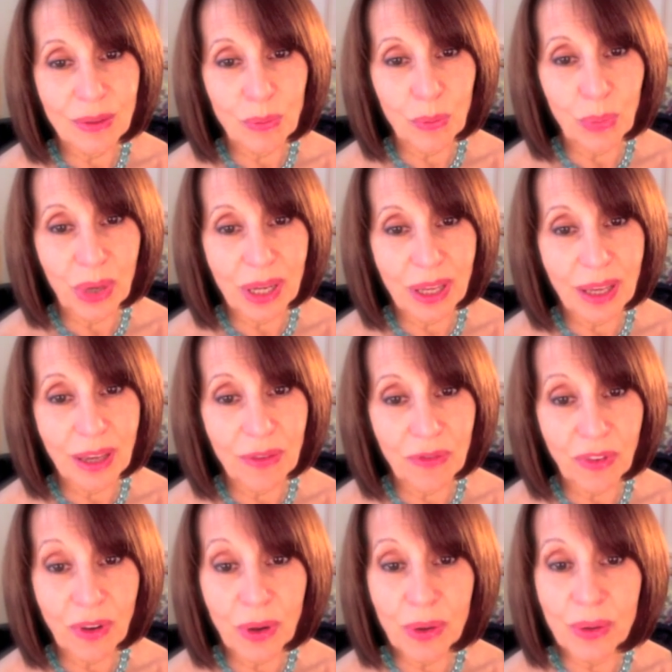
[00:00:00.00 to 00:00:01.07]
but it
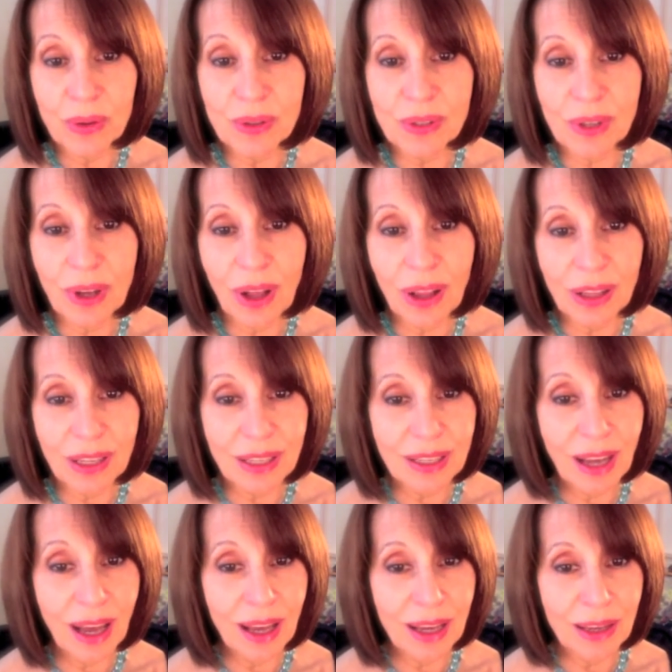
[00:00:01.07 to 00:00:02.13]
flows all the
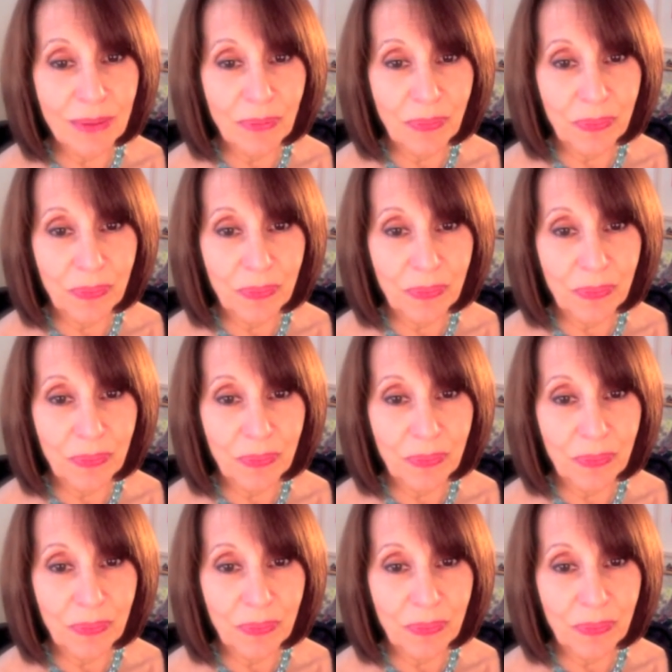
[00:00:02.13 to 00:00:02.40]
time.